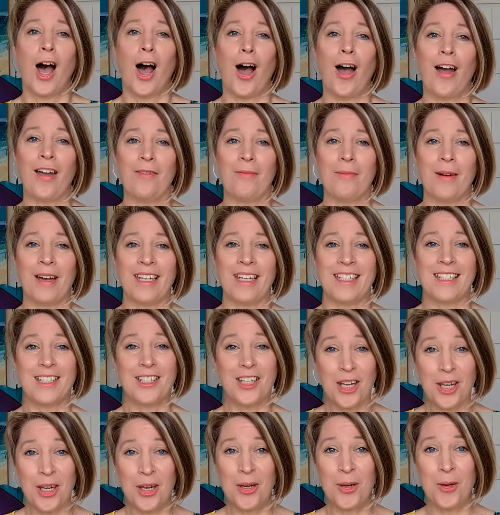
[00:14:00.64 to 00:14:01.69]
I've made
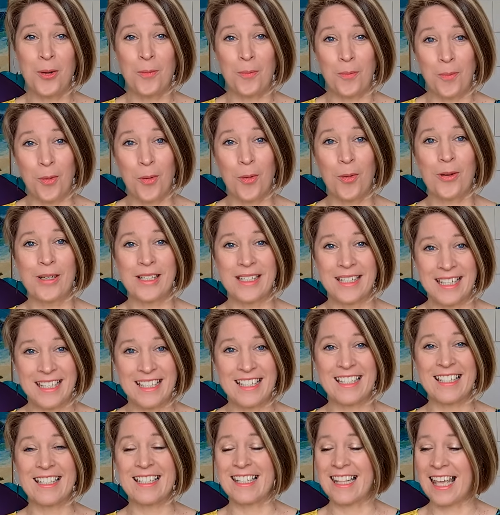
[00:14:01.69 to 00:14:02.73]
2 more
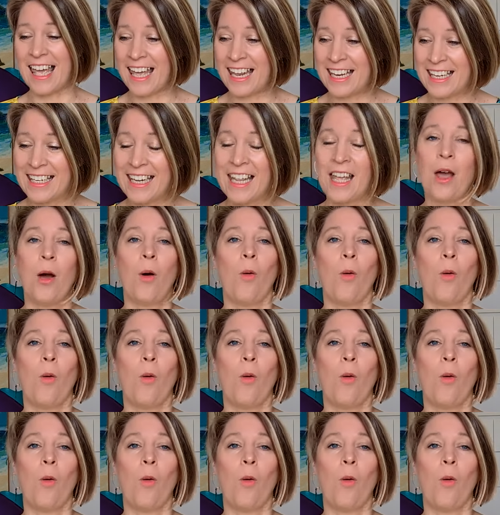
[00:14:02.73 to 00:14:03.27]
since then.